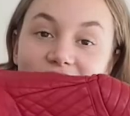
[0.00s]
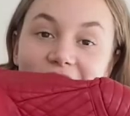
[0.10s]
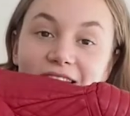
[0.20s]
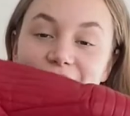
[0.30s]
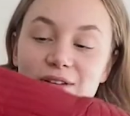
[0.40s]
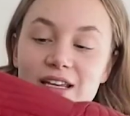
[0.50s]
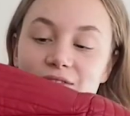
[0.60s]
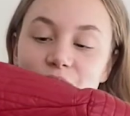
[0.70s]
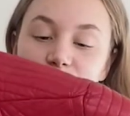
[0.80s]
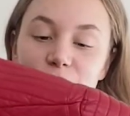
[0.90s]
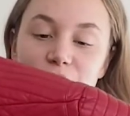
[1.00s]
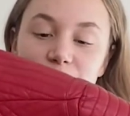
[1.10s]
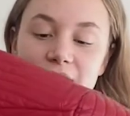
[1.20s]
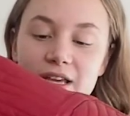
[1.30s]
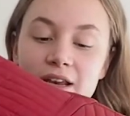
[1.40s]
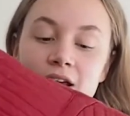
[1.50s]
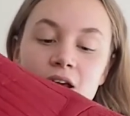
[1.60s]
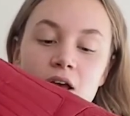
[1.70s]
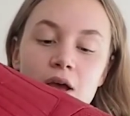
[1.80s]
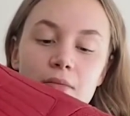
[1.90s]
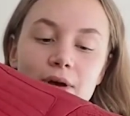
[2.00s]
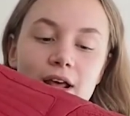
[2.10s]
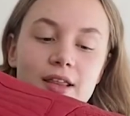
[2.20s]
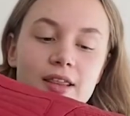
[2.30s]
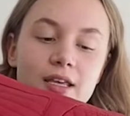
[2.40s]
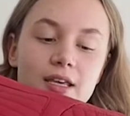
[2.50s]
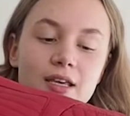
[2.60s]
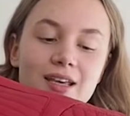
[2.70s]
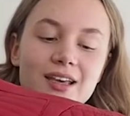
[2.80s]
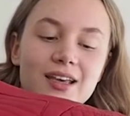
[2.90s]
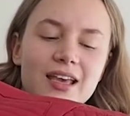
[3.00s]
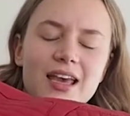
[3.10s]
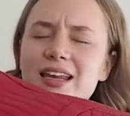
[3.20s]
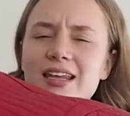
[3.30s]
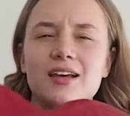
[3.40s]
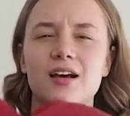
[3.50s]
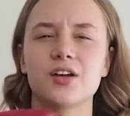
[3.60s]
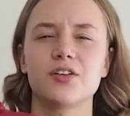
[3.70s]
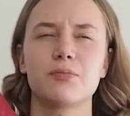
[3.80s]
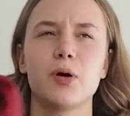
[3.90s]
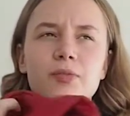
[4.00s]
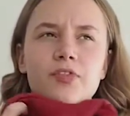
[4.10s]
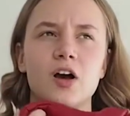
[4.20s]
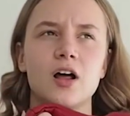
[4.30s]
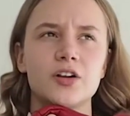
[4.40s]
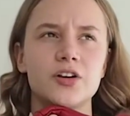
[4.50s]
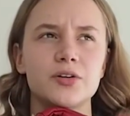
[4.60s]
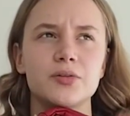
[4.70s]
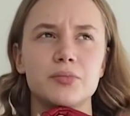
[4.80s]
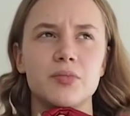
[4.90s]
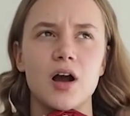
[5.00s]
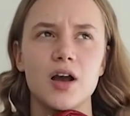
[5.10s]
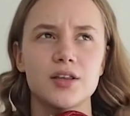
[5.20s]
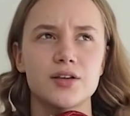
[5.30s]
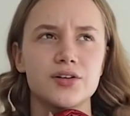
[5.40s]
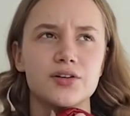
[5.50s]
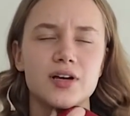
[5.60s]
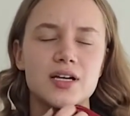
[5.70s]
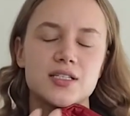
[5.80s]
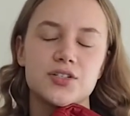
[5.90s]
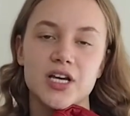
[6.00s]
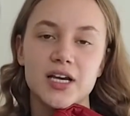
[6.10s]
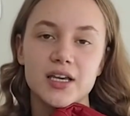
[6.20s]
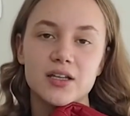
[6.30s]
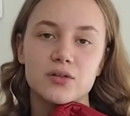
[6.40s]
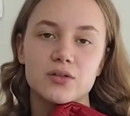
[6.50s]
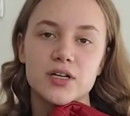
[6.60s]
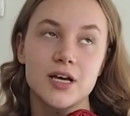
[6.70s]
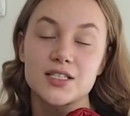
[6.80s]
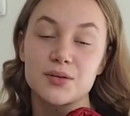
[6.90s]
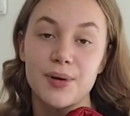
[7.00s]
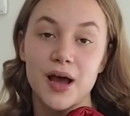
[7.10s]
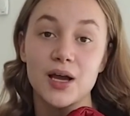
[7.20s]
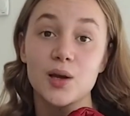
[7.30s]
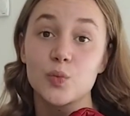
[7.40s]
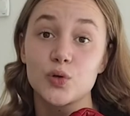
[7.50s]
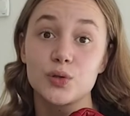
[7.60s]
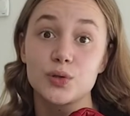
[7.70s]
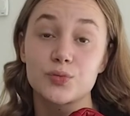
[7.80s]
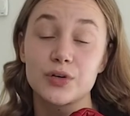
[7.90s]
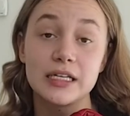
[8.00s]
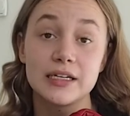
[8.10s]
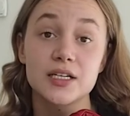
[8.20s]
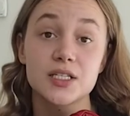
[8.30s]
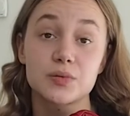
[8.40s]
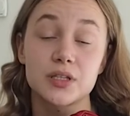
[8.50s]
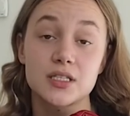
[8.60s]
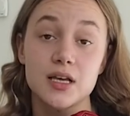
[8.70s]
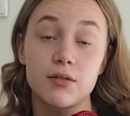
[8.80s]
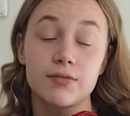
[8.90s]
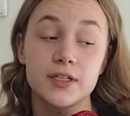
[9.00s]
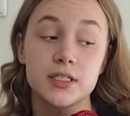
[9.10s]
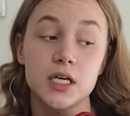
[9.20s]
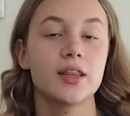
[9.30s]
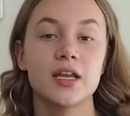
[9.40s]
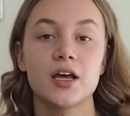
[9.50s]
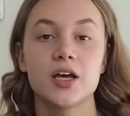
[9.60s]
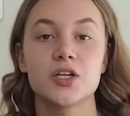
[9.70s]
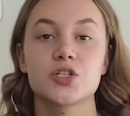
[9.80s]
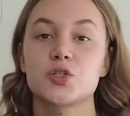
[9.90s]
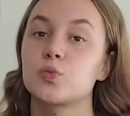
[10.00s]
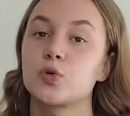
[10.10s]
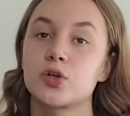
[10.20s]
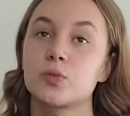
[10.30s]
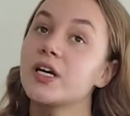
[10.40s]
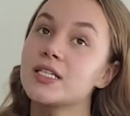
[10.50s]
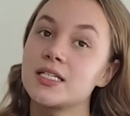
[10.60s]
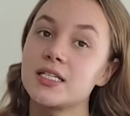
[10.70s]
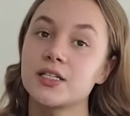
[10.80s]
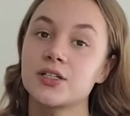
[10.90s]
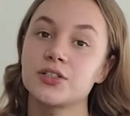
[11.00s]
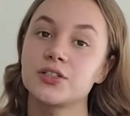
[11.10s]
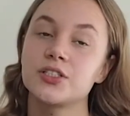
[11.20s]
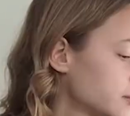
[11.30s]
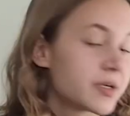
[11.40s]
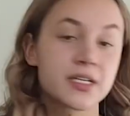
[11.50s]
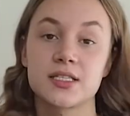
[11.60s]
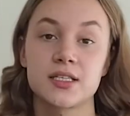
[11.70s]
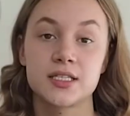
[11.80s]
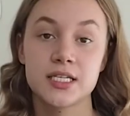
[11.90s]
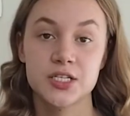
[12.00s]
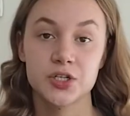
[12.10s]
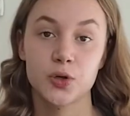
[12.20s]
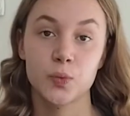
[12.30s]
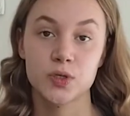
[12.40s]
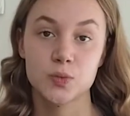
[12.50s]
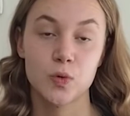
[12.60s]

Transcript: jacket looked even cooler with it. But I think any kind of pop of color, either as a jacket or as a bag, would look really nice with this outfit. Then I just wore white sneakers because the t-shirt was